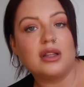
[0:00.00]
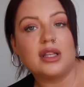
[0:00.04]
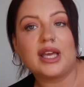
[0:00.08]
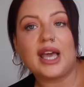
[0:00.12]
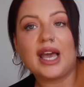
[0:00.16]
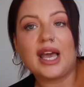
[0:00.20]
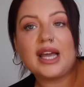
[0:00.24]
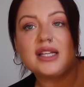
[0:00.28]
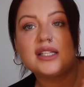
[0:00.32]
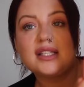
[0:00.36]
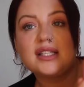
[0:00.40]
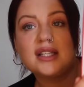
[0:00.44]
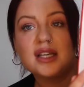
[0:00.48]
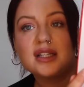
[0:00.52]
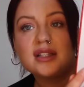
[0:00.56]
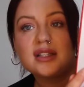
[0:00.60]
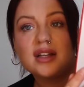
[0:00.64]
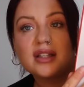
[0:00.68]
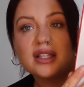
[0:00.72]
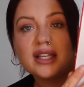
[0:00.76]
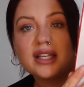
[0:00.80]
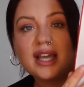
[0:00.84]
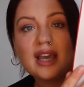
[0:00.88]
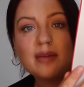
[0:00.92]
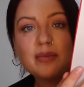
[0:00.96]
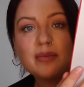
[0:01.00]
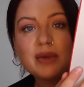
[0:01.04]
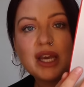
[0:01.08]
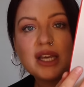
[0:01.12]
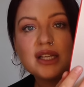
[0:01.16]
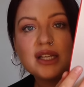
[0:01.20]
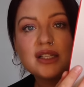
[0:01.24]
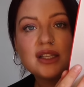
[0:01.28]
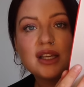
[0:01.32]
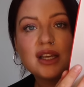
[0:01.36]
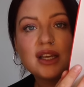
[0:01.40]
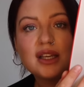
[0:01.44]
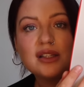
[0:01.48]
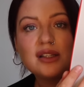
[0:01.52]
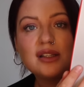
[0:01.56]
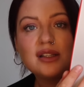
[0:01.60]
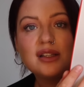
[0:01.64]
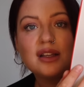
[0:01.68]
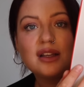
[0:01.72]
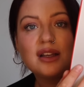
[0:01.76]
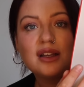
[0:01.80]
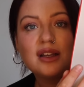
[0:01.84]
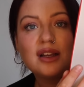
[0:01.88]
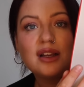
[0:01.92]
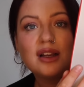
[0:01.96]
cases, like the game
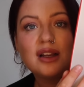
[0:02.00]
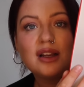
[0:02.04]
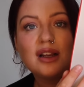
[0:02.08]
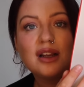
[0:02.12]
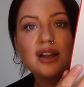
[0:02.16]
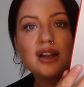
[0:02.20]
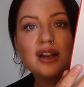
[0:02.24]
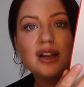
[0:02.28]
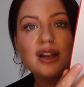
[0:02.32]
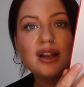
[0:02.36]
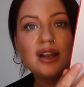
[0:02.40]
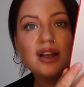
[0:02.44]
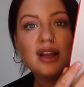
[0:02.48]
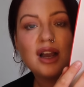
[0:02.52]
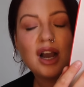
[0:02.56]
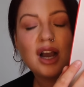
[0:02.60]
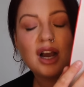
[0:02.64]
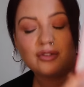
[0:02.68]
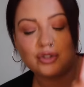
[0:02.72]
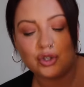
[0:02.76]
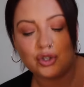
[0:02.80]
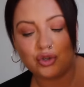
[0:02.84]
cases. I've